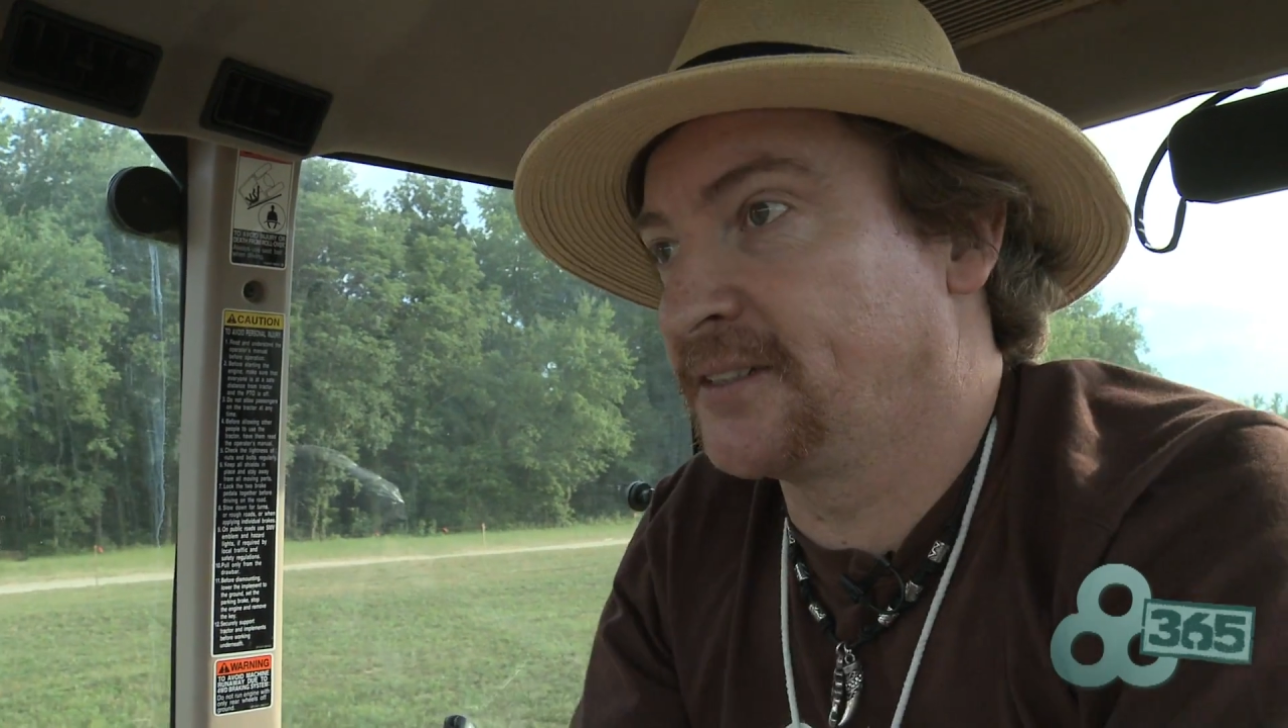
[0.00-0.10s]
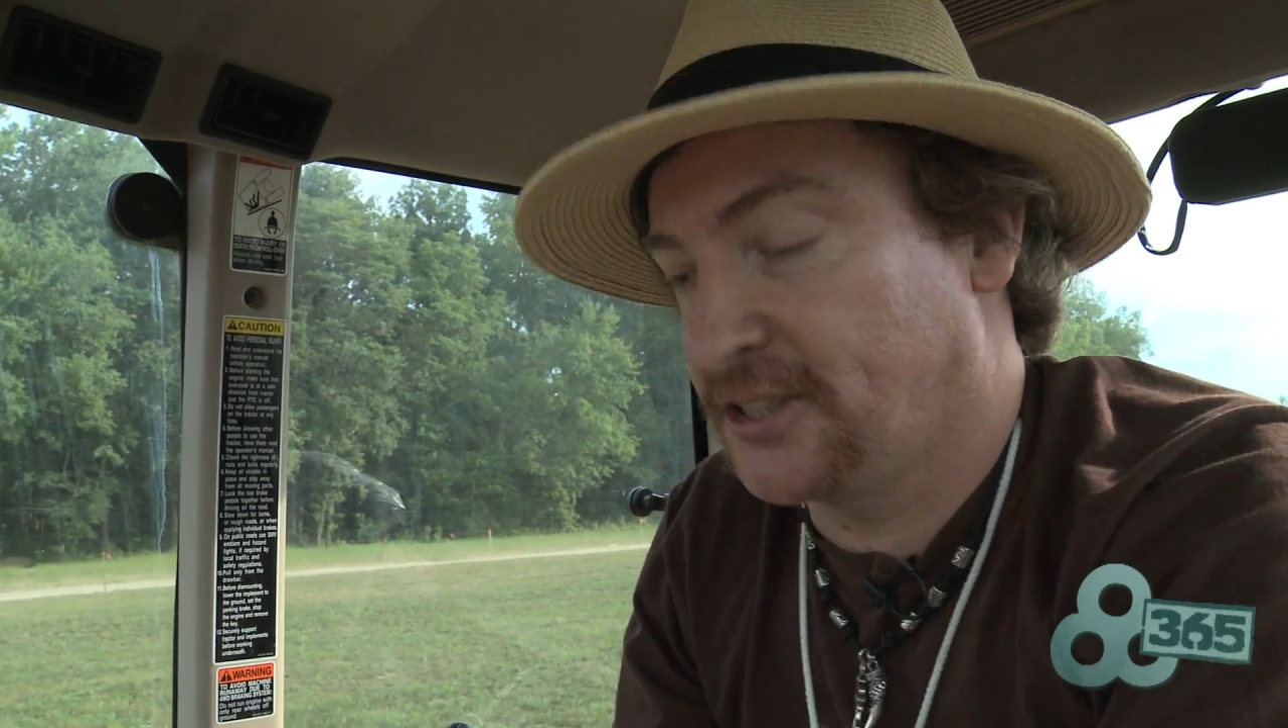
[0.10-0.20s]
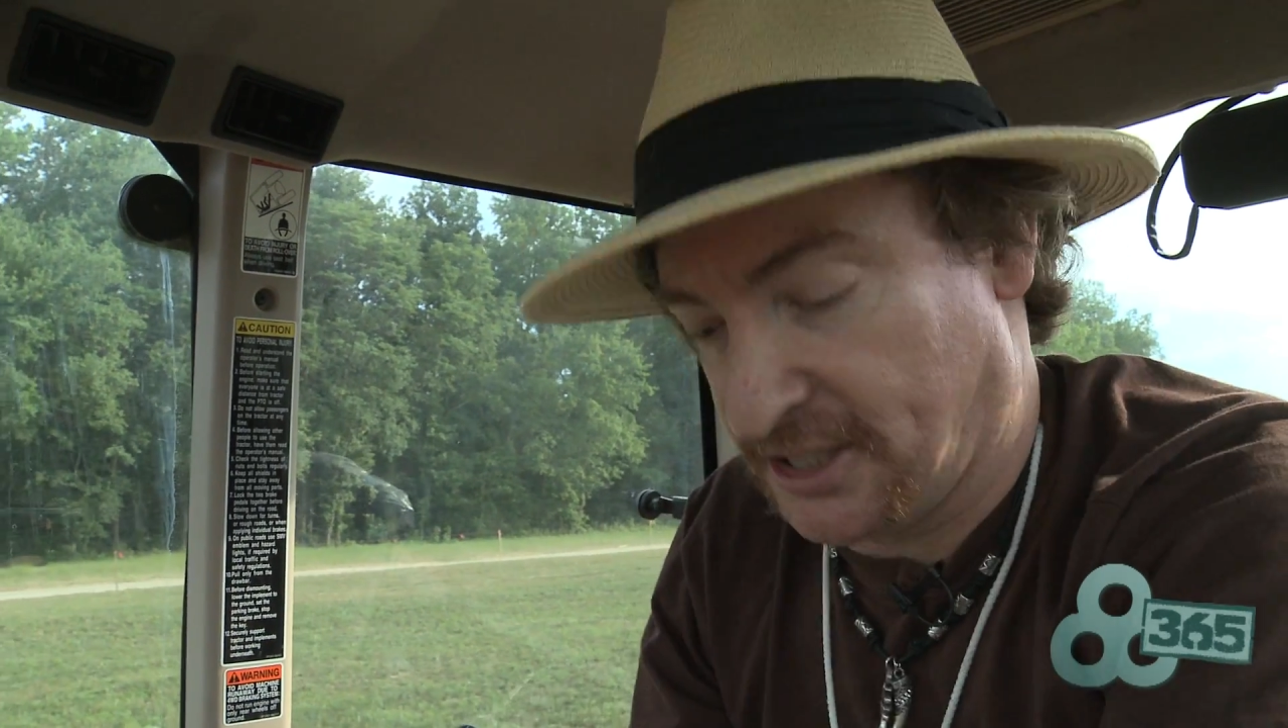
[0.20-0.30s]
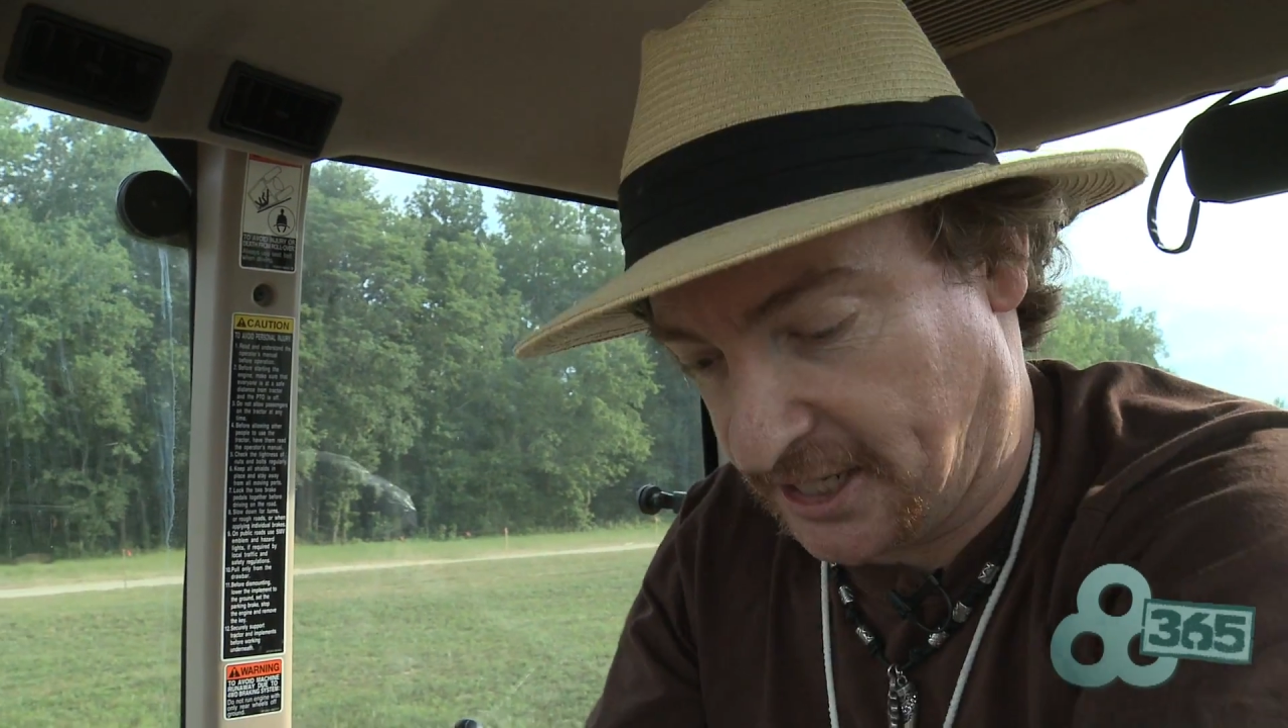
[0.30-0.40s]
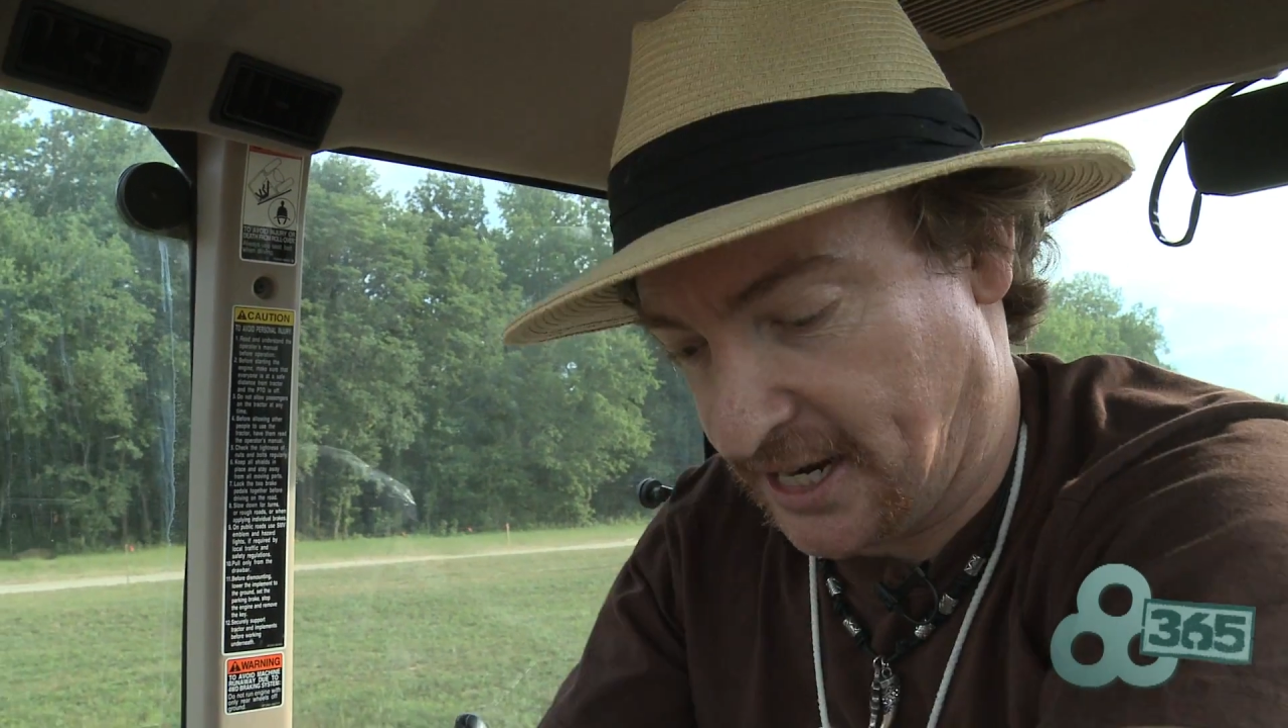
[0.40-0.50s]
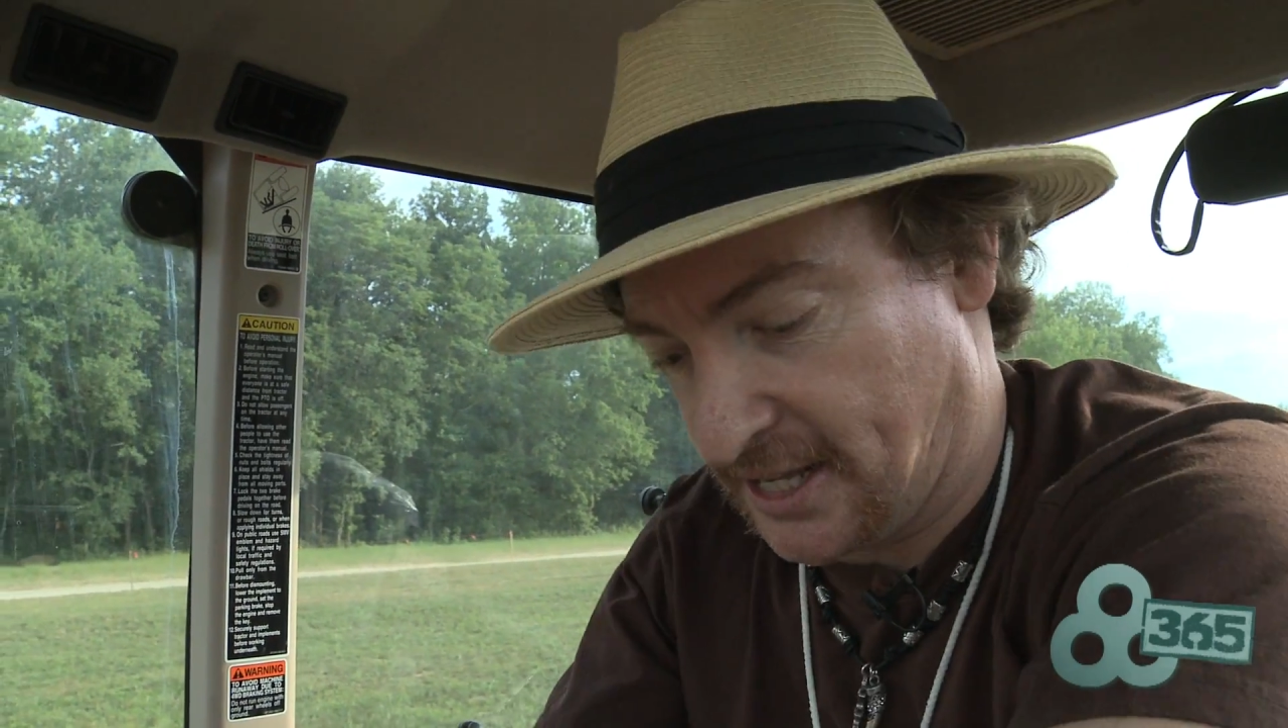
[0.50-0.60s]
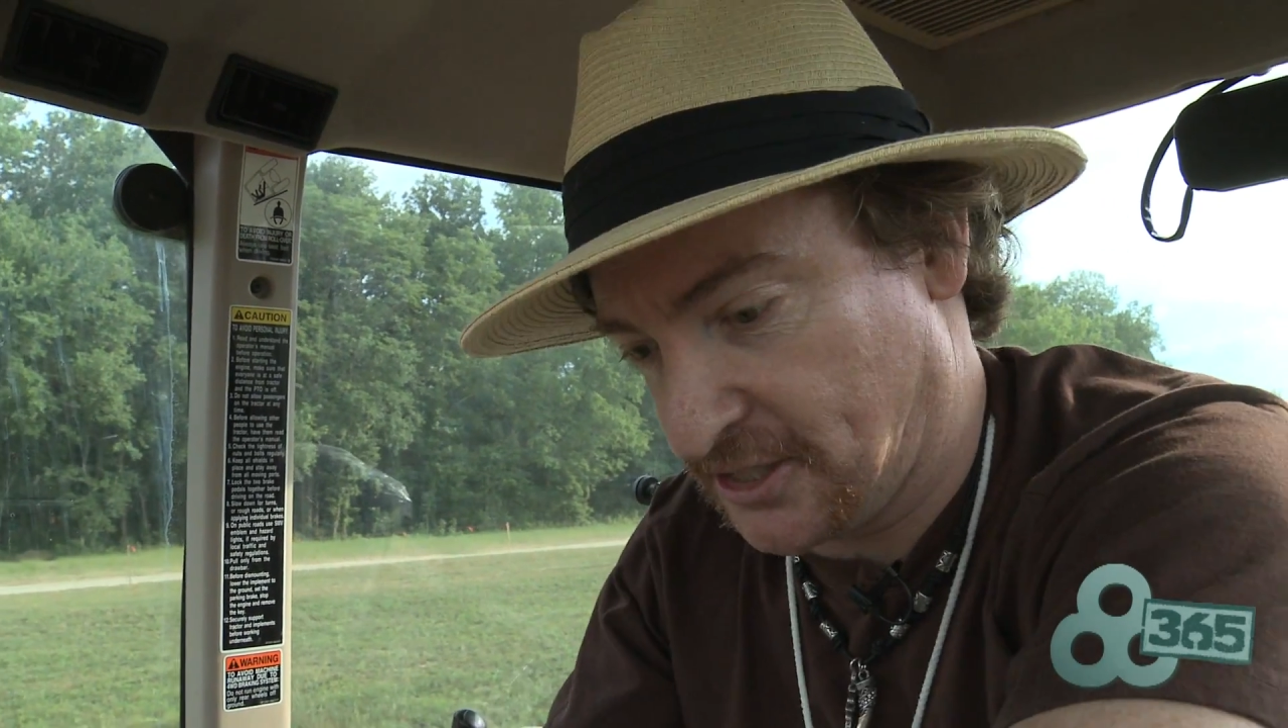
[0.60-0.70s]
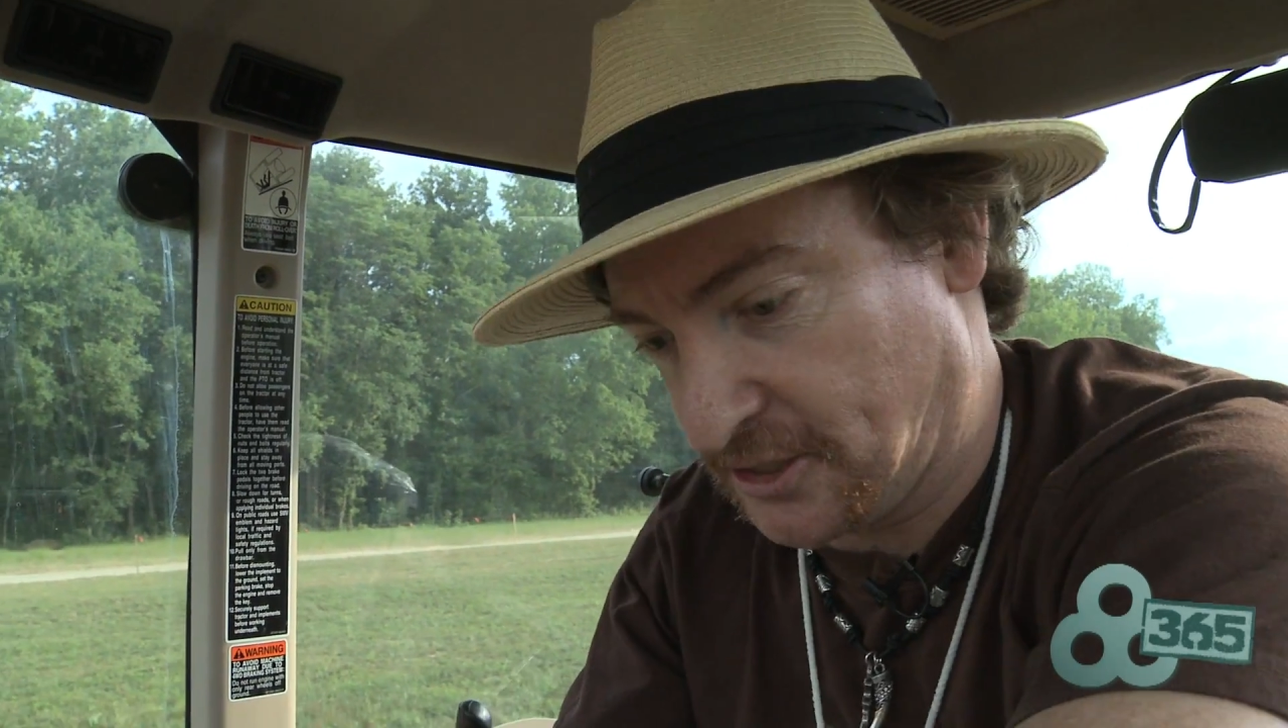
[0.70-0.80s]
Shit, I can't